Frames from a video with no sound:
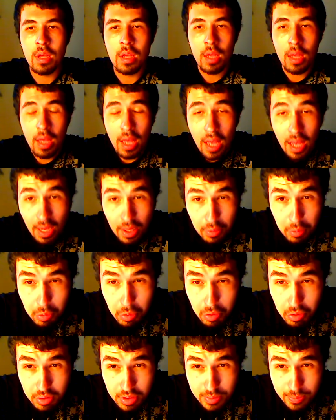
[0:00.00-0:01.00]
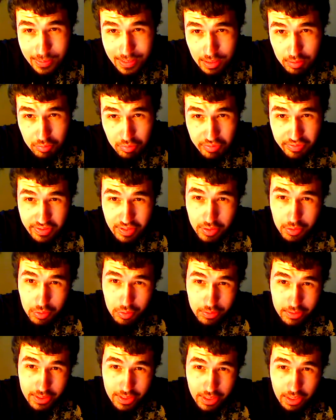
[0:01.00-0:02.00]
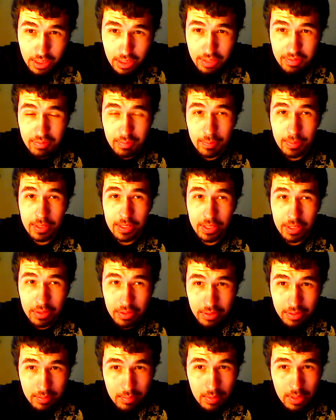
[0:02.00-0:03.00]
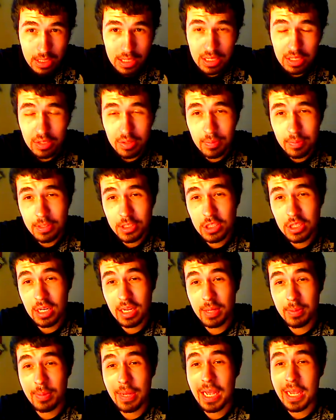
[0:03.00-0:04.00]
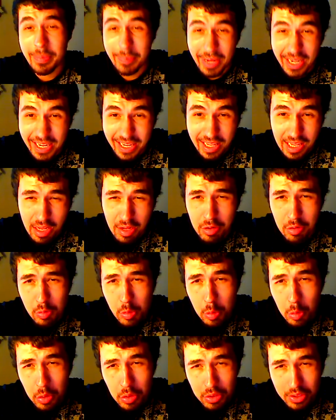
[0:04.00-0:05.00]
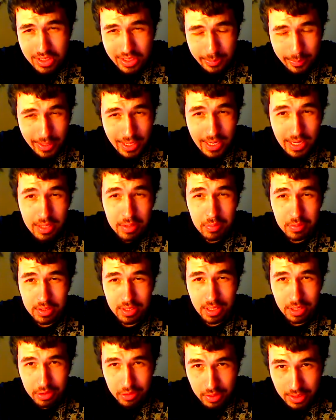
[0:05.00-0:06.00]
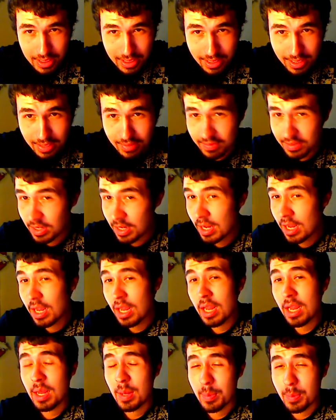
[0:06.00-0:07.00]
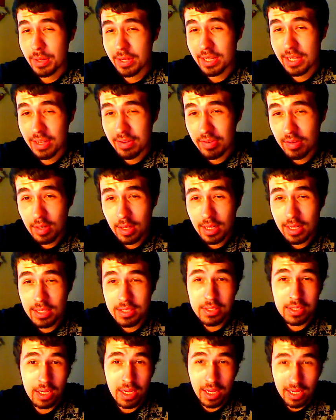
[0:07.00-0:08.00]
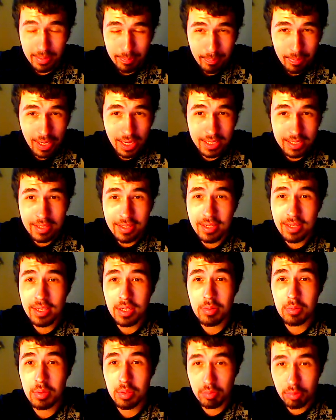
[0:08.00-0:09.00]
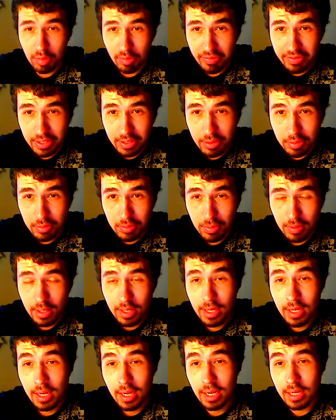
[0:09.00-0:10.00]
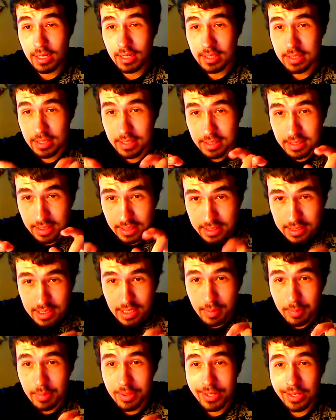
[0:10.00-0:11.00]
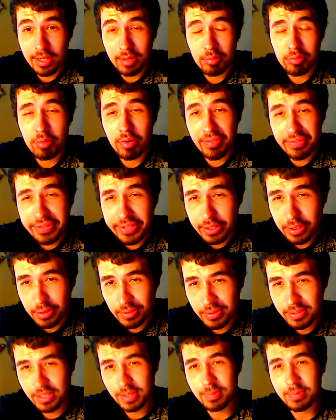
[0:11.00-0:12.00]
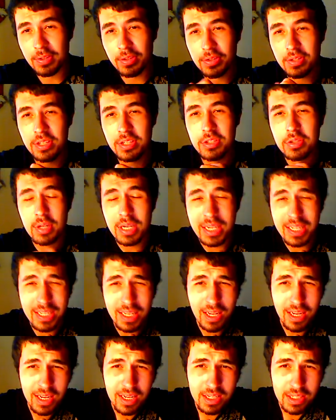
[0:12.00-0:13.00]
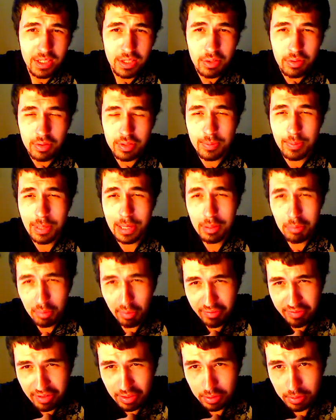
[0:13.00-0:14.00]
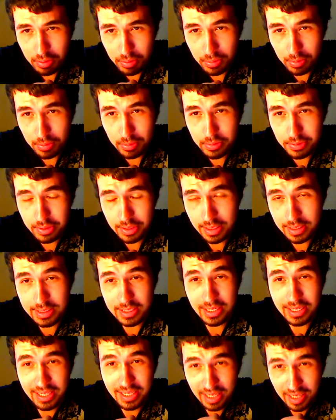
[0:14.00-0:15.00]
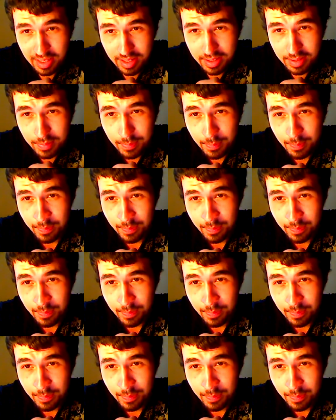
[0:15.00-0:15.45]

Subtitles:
Hi, Warsman Reviews here. Haven't been here in a while, much like my main account, Warsman111. But nevertheless, I am back here with a review, and this is the summer of reviews. I'm going to try to do as many reviews as I can,